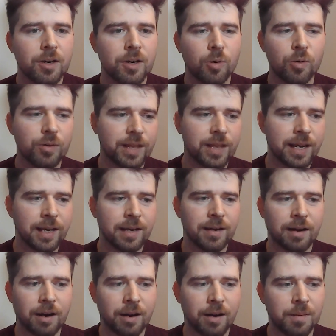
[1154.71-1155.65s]
or
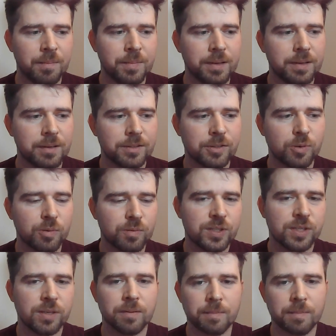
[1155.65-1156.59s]
they're
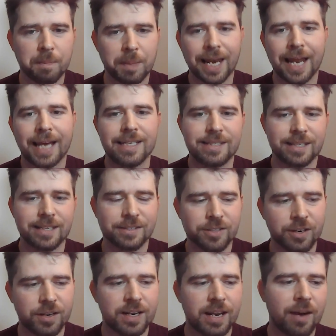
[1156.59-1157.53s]
sort of placed
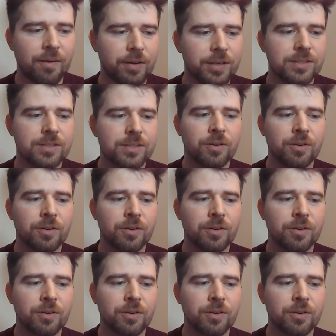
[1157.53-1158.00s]
in certain areas.